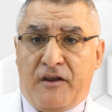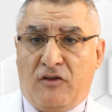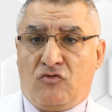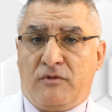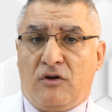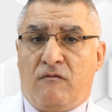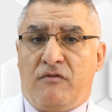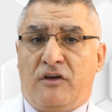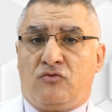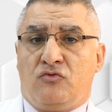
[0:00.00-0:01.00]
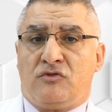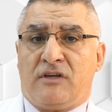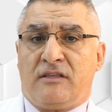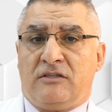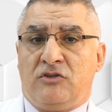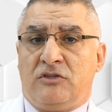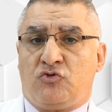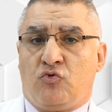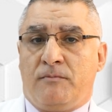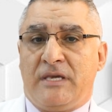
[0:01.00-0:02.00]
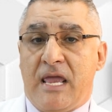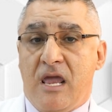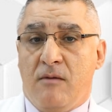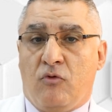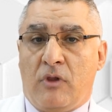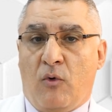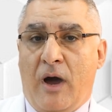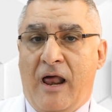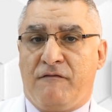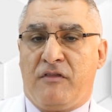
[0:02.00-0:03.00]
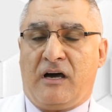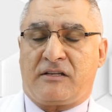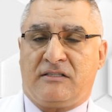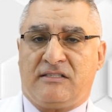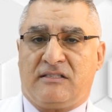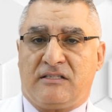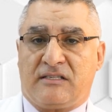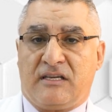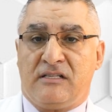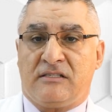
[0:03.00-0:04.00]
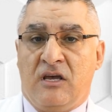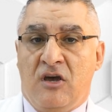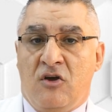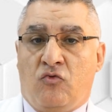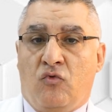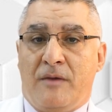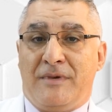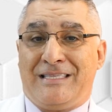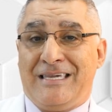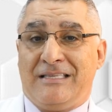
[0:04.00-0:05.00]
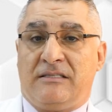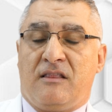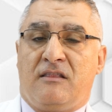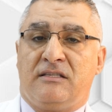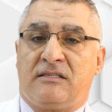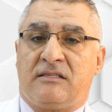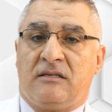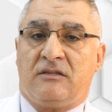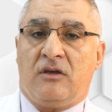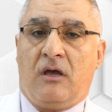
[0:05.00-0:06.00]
anatomy of the tooth, and he should be able to have the artistic skills to imitate this